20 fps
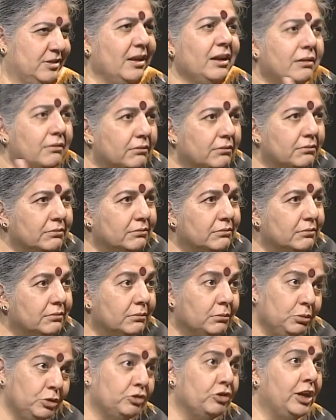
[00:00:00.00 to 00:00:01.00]
that
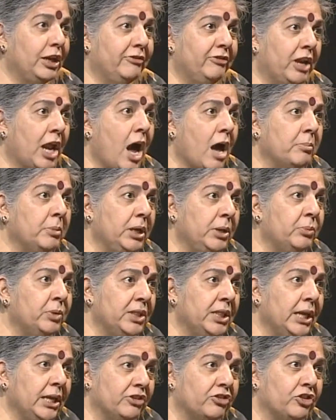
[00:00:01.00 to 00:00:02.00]
we should live in harmony
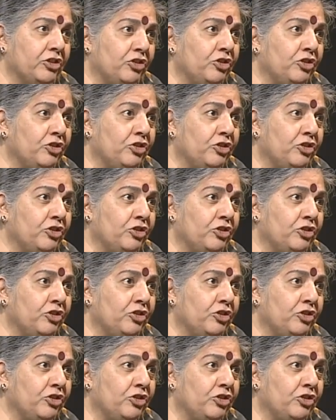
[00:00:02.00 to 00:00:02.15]
with nature.